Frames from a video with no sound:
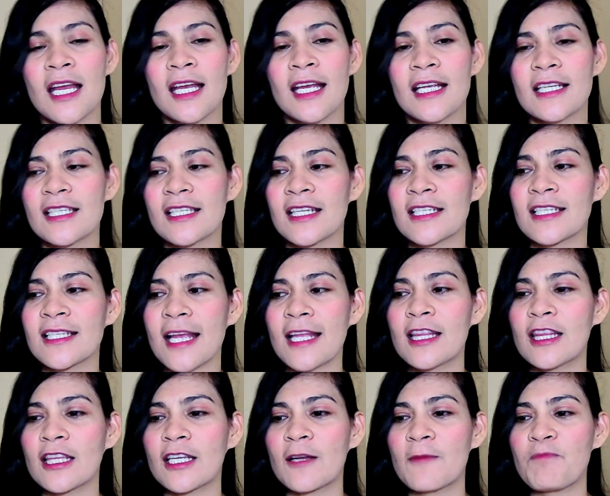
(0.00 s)
is the
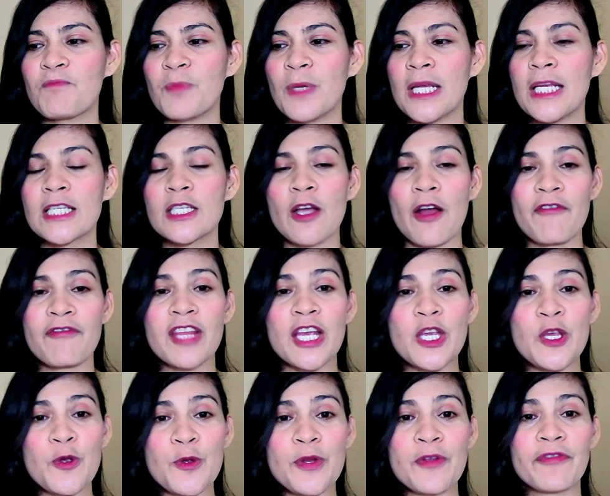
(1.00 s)
centerpiece of the
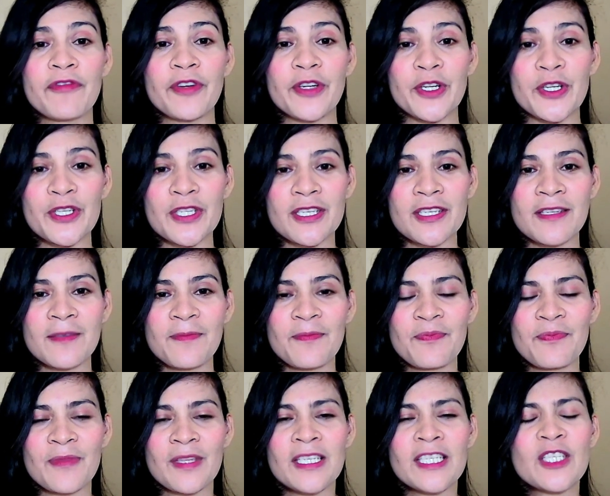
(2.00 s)
universe.
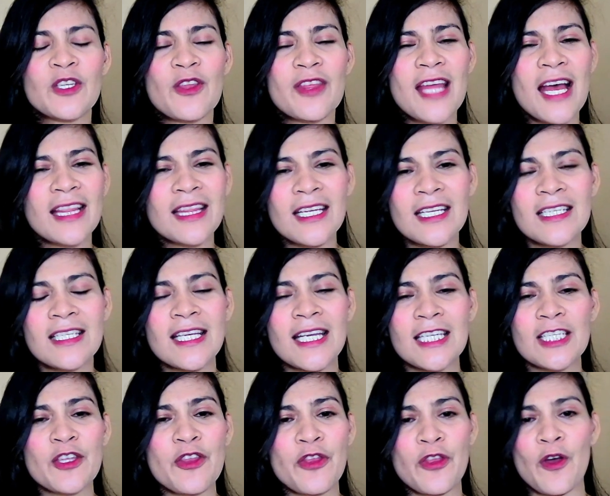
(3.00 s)
So that is
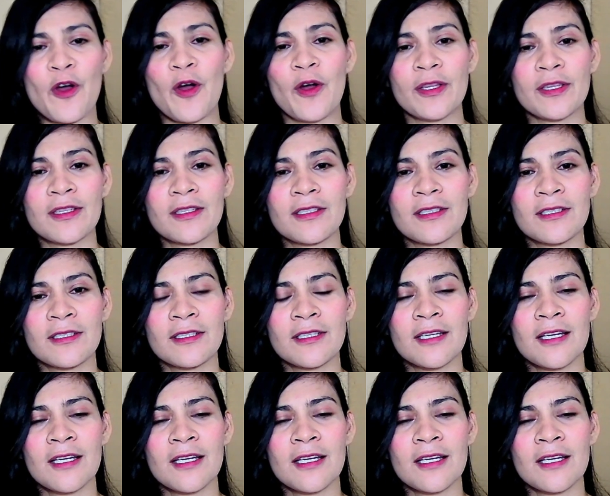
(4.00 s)
his thought.